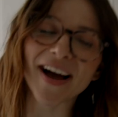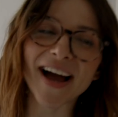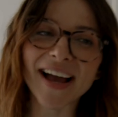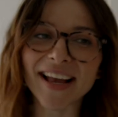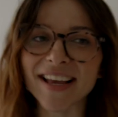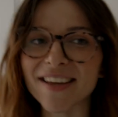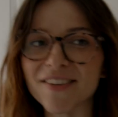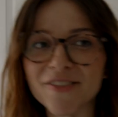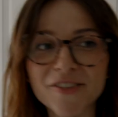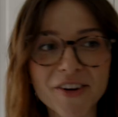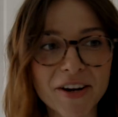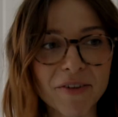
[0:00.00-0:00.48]
I
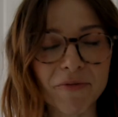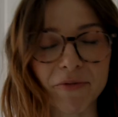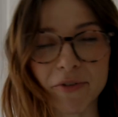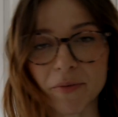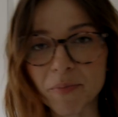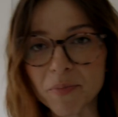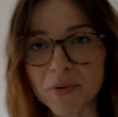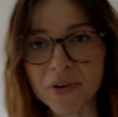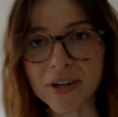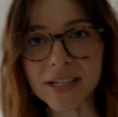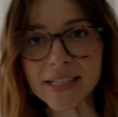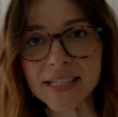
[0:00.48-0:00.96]
can run for
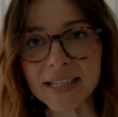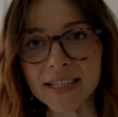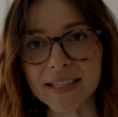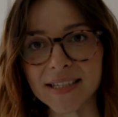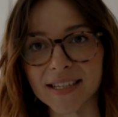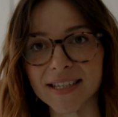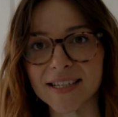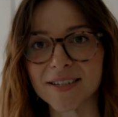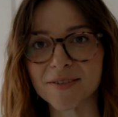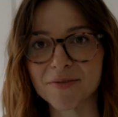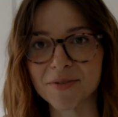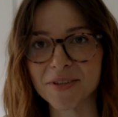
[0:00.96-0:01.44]

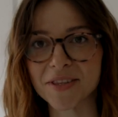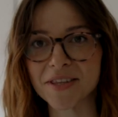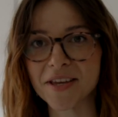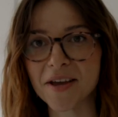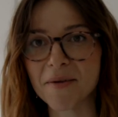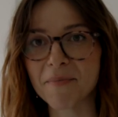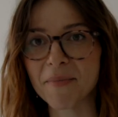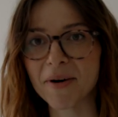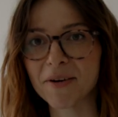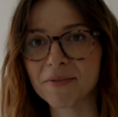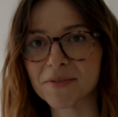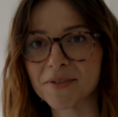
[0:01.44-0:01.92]
president with the
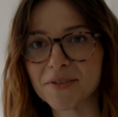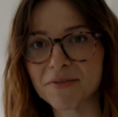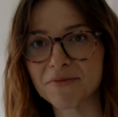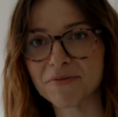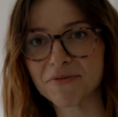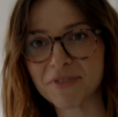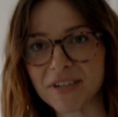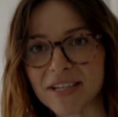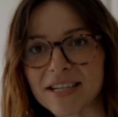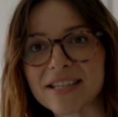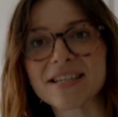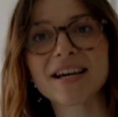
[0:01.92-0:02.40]
amount of
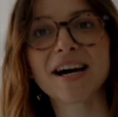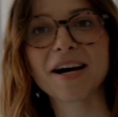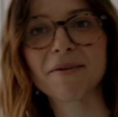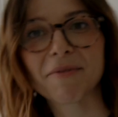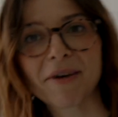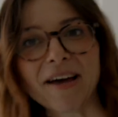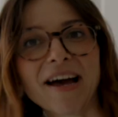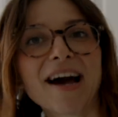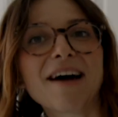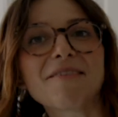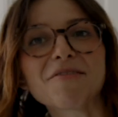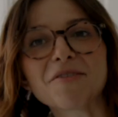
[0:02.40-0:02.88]
free time
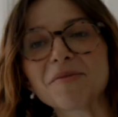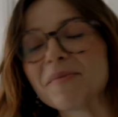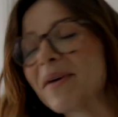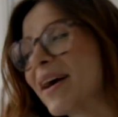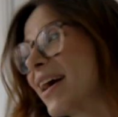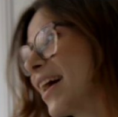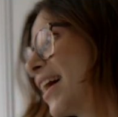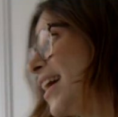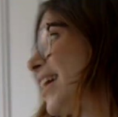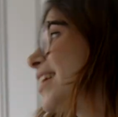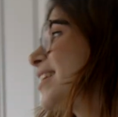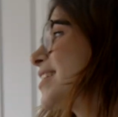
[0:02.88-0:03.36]
I have on my
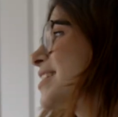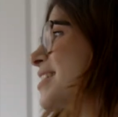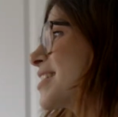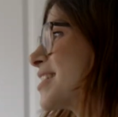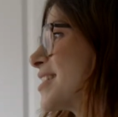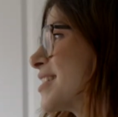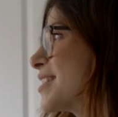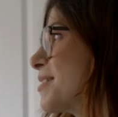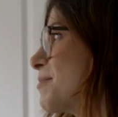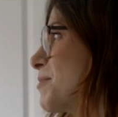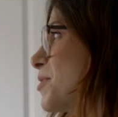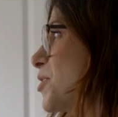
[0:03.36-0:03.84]
hands
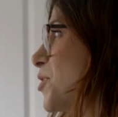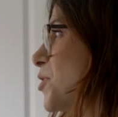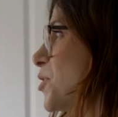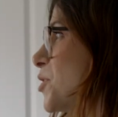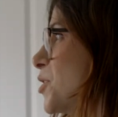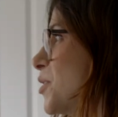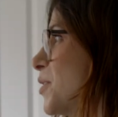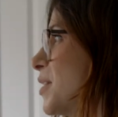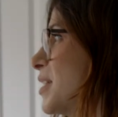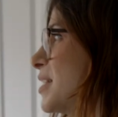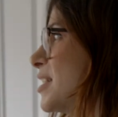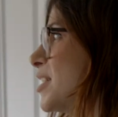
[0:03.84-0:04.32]
because I'm not
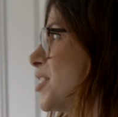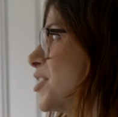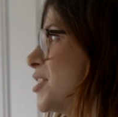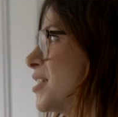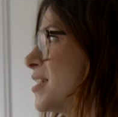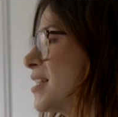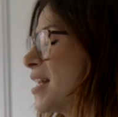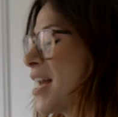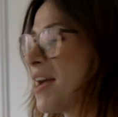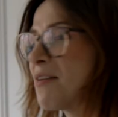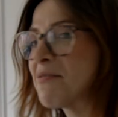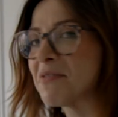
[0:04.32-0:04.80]
doing
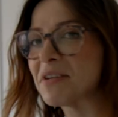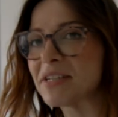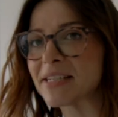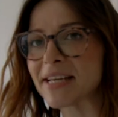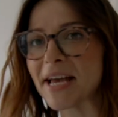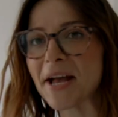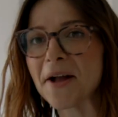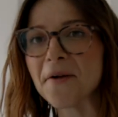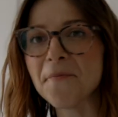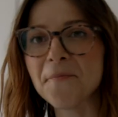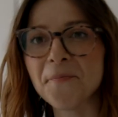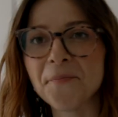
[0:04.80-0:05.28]
dishes every
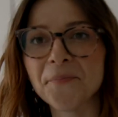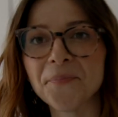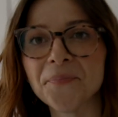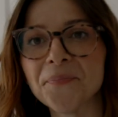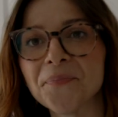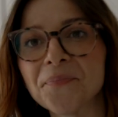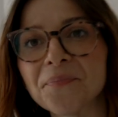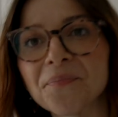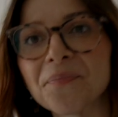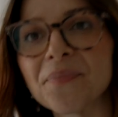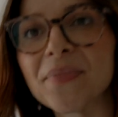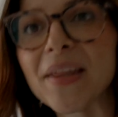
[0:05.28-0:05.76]
day.
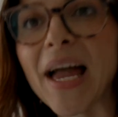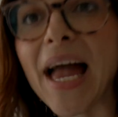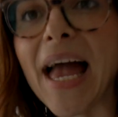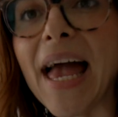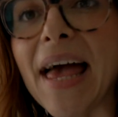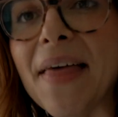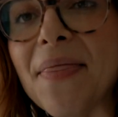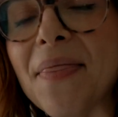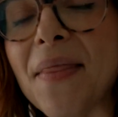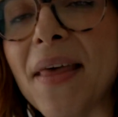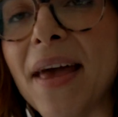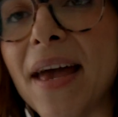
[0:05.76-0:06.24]

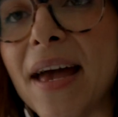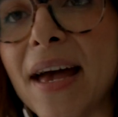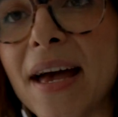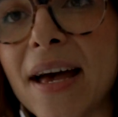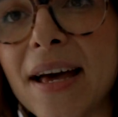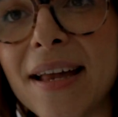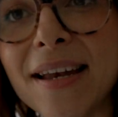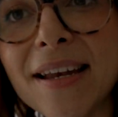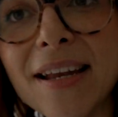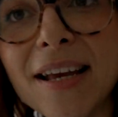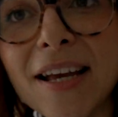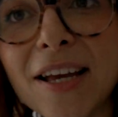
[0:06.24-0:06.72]
And
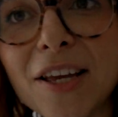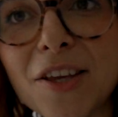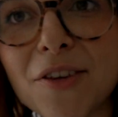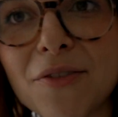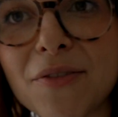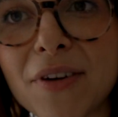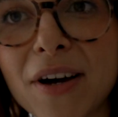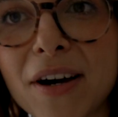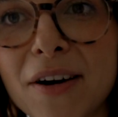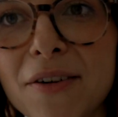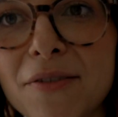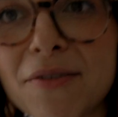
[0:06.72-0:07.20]
then
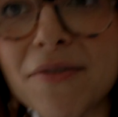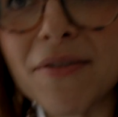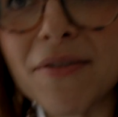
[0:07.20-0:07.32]
you've got a